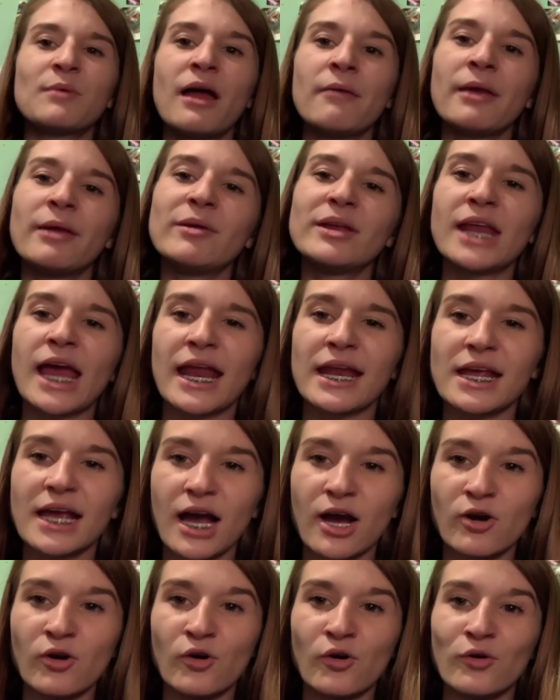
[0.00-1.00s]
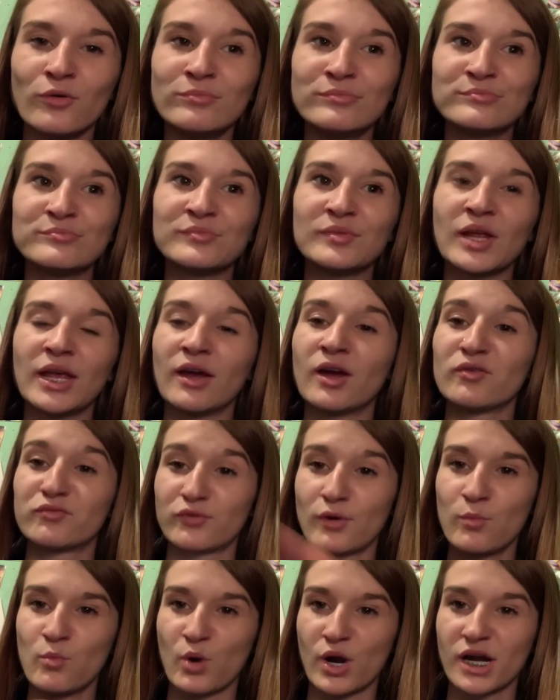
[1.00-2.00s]
my baby daddy got home
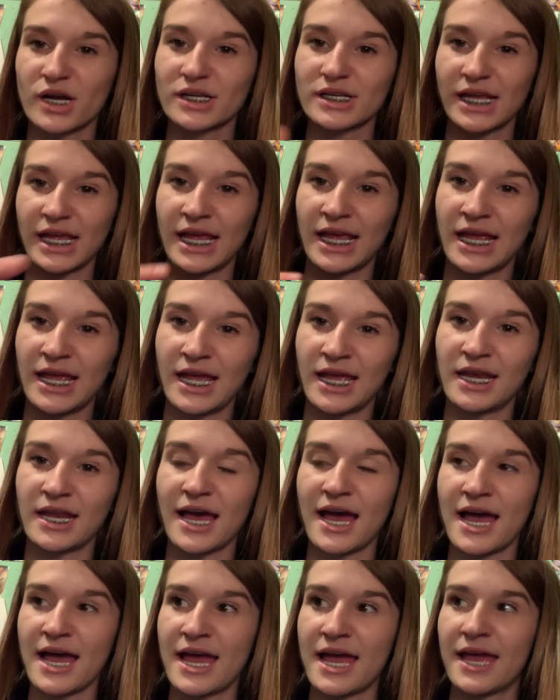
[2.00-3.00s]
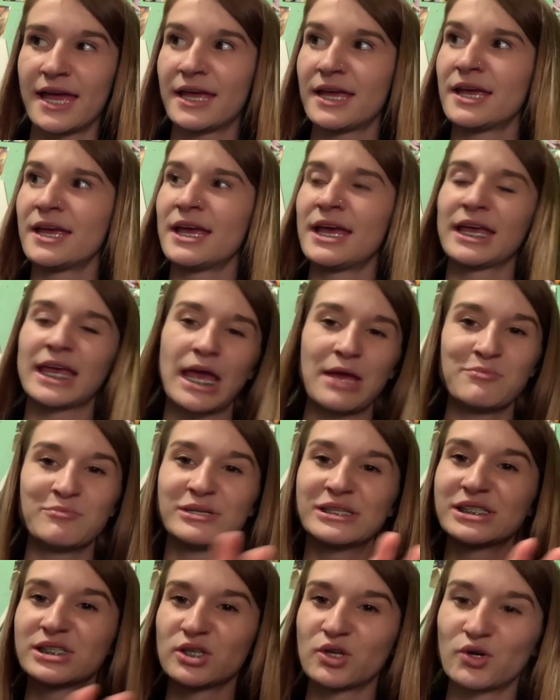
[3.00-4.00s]
from work, and I gave
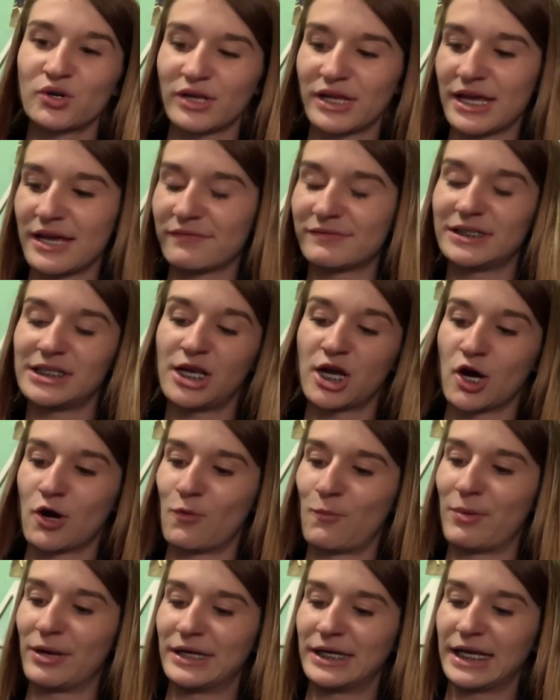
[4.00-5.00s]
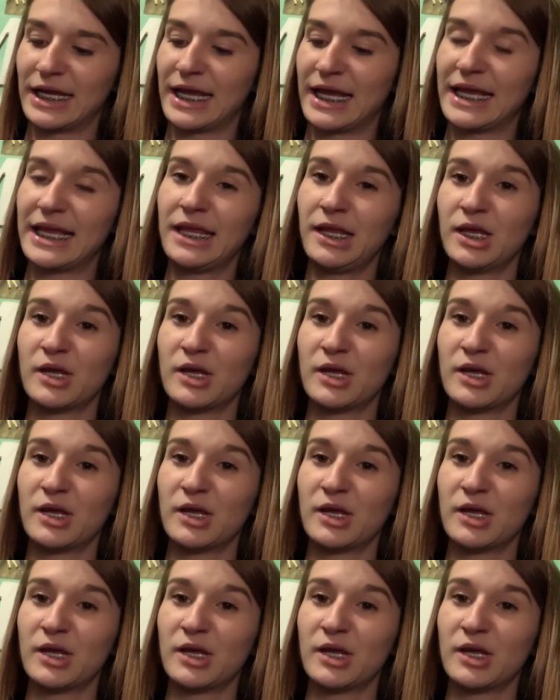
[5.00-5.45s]
him his little gift. He opened it.